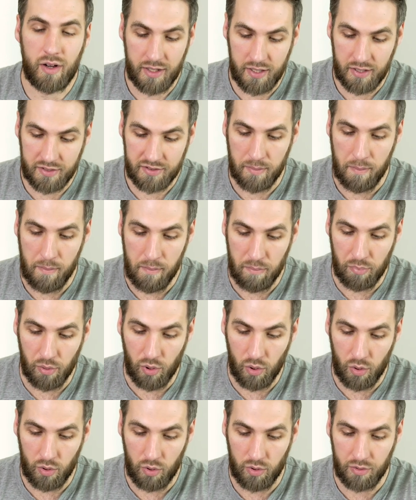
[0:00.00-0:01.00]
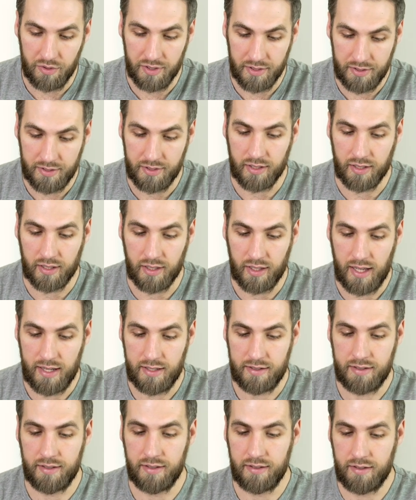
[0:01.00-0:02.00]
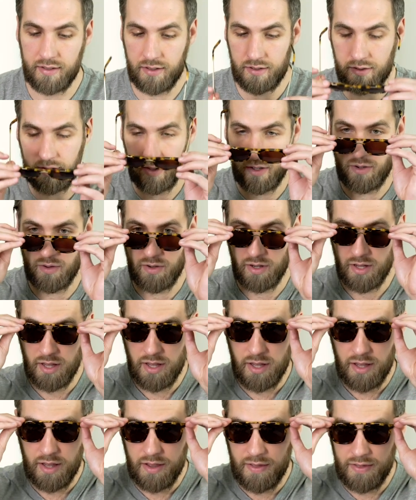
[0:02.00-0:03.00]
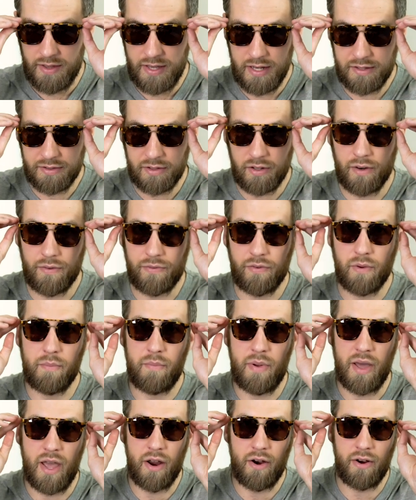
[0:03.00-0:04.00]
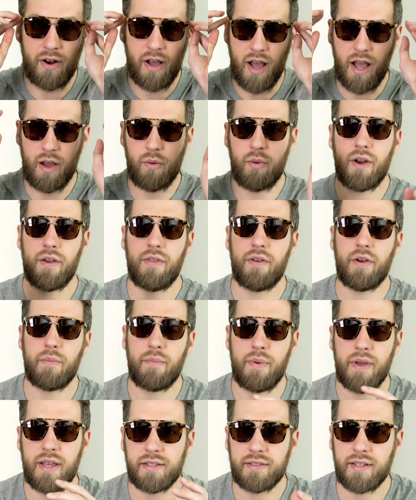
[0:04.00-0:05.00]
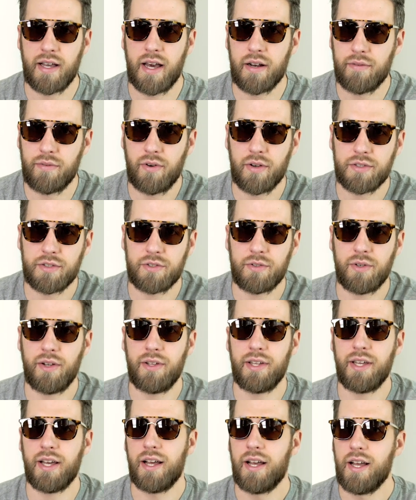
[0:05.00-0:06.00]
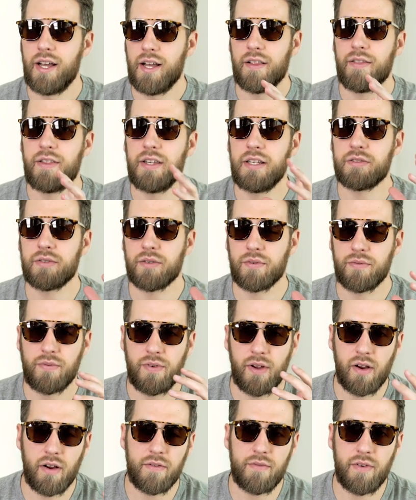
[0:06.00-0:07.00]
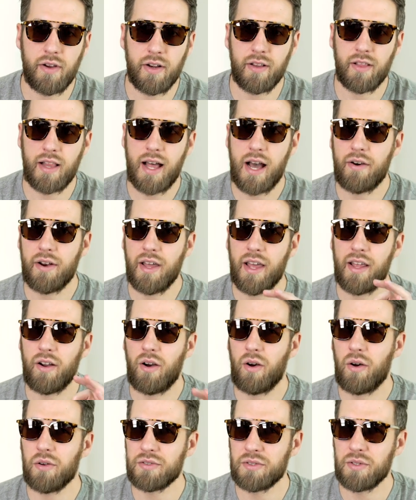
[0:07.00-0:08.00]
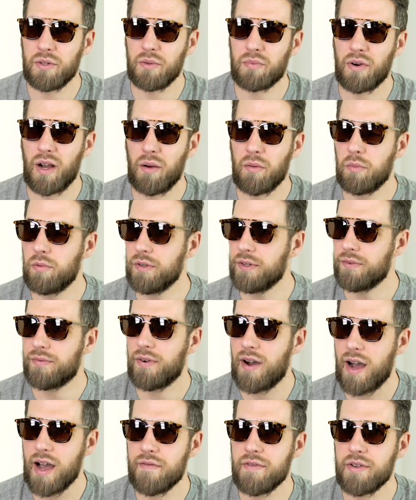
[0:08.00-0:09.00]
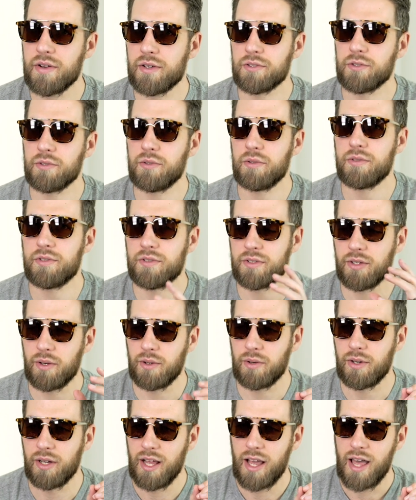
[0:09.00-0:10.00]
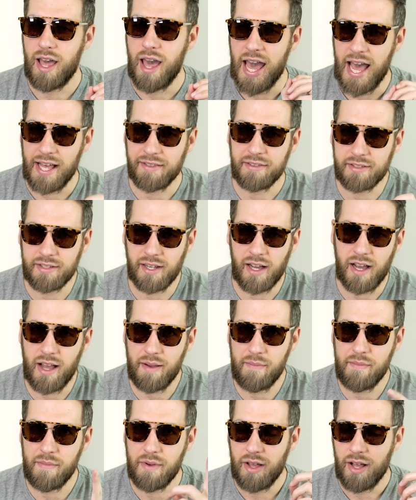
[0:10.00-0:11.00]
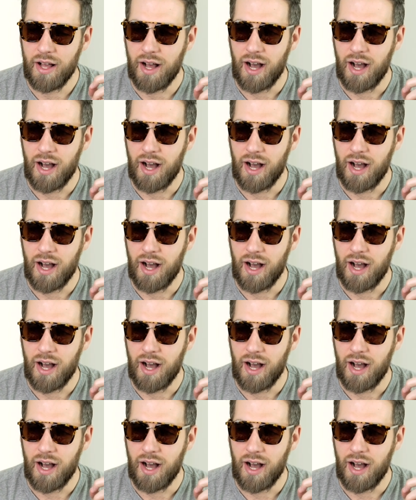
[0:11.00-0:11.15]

on to some bold sunglasses. So these are from Pared Eyewear. They're based out of Australia. These are very, very loud and also probably five years old. So at the time,